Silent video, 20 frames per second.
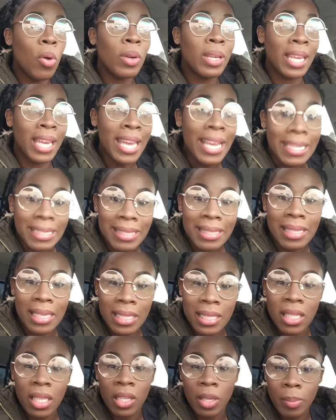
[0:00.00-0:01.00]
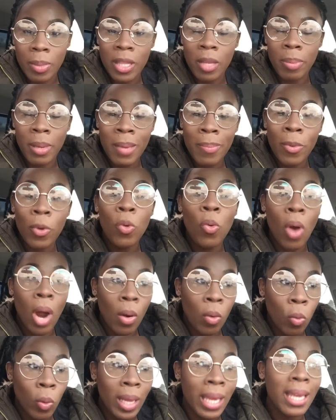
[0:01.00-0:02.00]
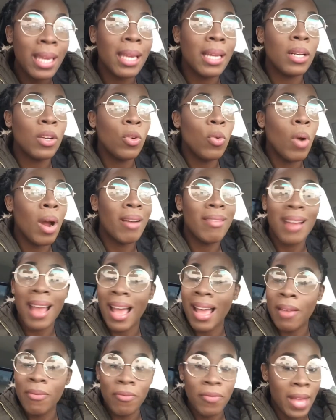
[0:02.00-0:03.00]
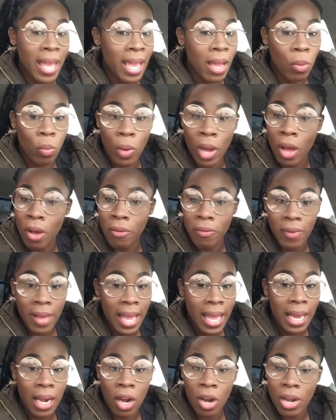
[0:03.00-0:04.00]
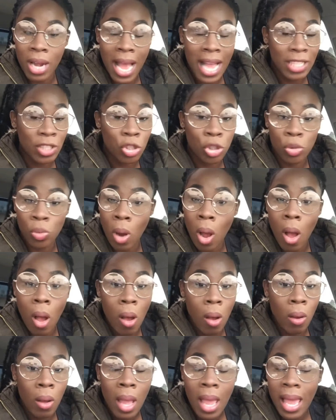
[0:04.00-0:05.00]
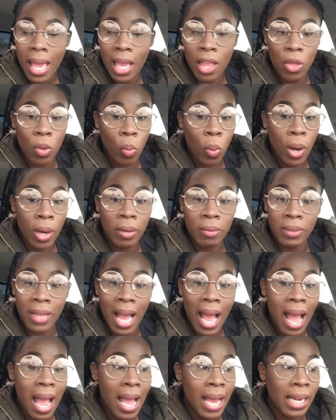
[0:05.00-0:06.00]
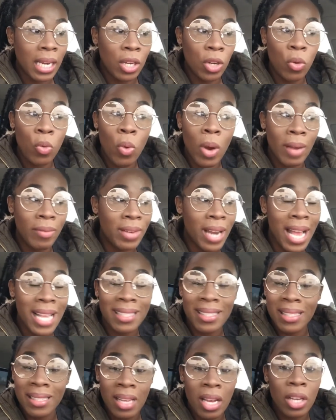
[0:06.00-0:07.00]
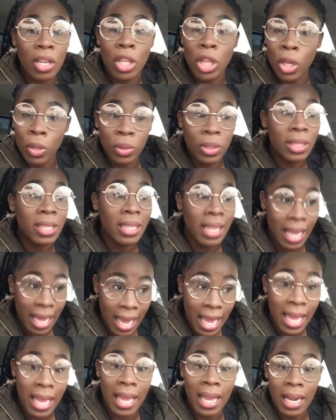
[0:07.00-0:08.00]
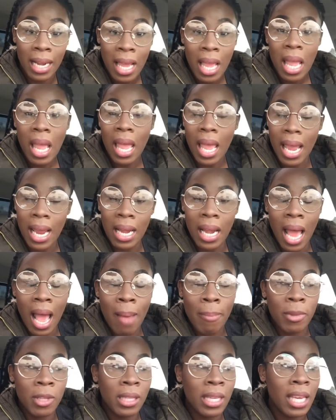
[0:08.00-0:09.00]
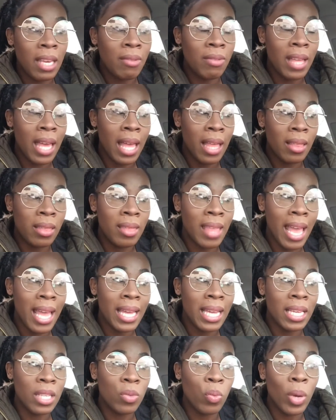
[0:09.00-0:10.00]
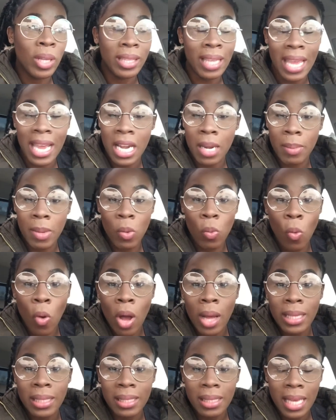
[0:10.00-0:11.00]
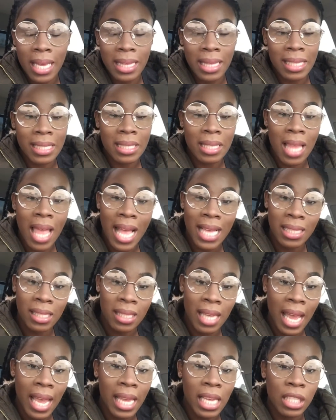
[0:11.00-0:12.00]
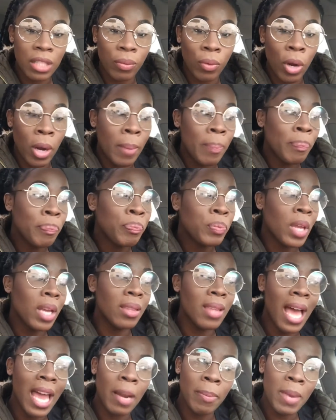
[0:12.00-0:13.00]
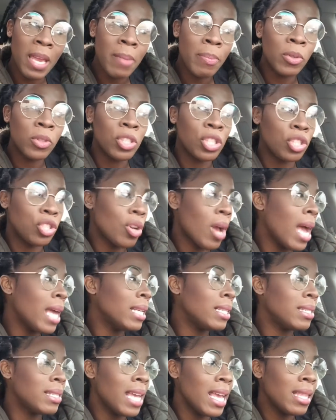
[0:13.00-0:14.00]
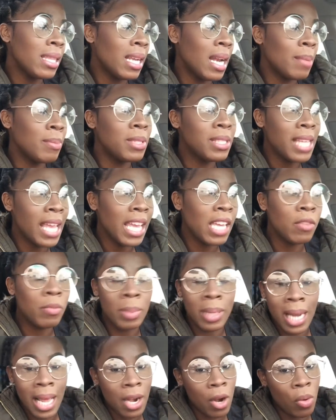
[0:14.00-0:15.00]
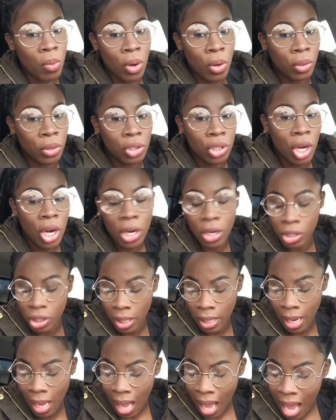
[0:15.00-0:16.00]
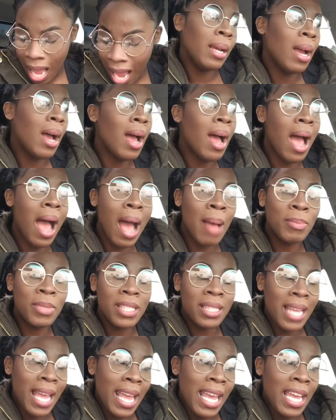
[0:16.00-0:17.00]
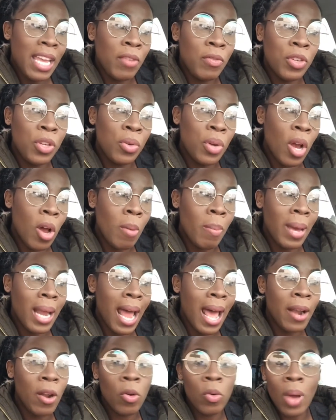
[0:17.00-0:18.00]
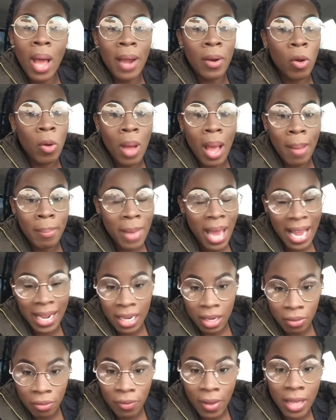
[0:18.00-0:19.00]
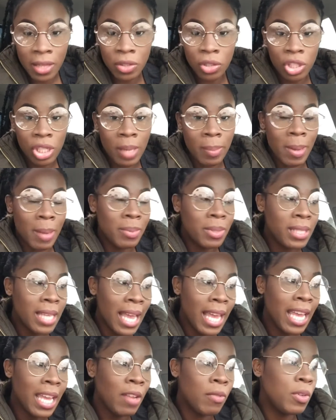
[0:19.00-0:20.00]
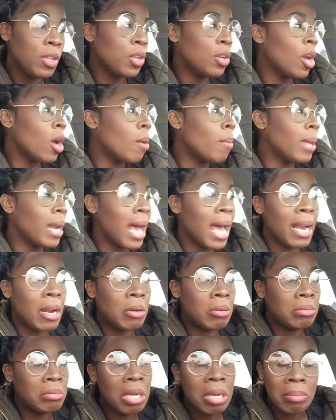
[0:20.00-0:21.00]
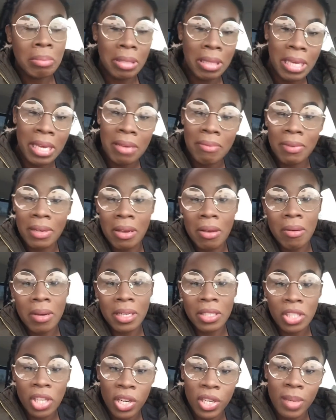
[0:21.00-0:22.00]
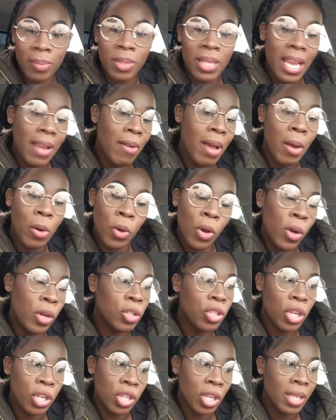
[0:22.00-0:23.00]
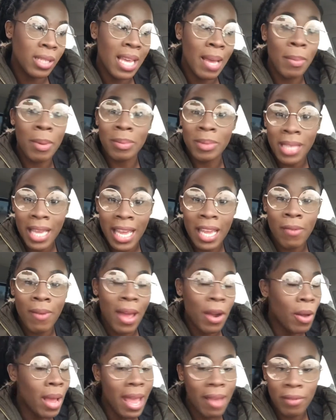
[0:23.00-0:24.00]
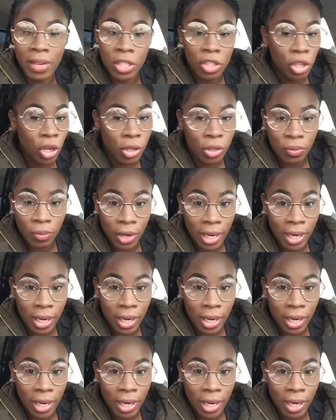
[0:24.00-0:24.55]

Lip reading: gets, is going to be the people who are weak and who are not well fed, are not strong in the word of God, and who have not stuck close to the head. And I believe that is what the enemy wants in this last day, is for a lot of people to try to say that I'm saved, but I don't go to church. And I'm saved, but I'm not in a fellowship. I'm saved, but I don't believe in going to church. I'm saved, I don't go to church all the time. I'm saved, I don't have any church